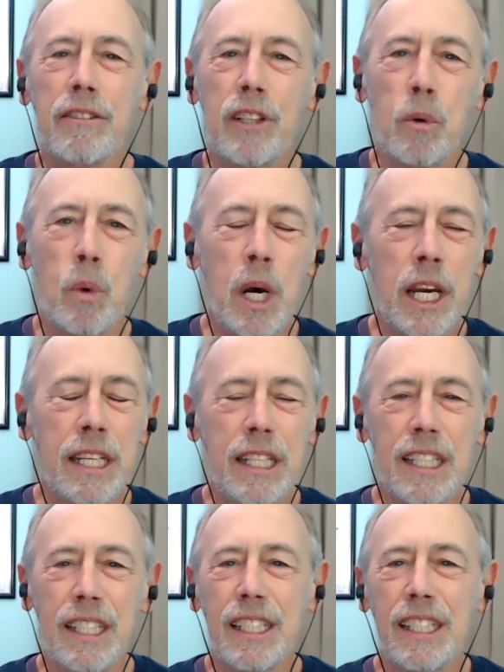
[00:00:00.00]

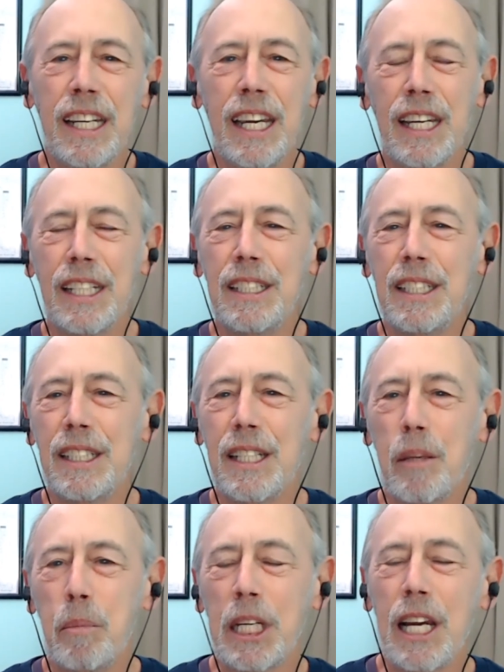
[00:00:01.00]
Hawaii and
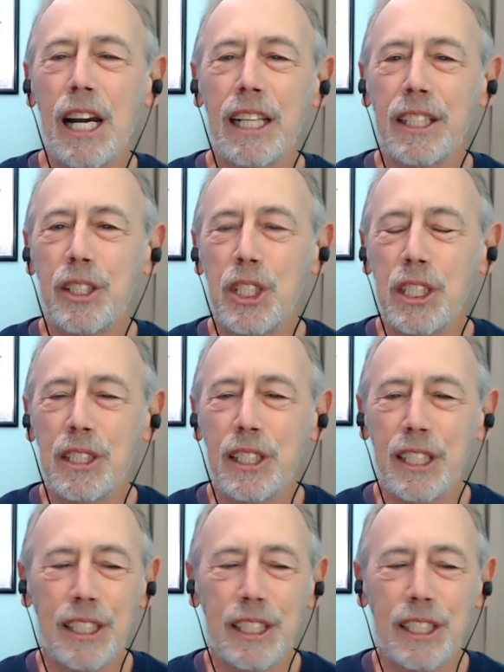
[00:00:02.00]
the big island she's on.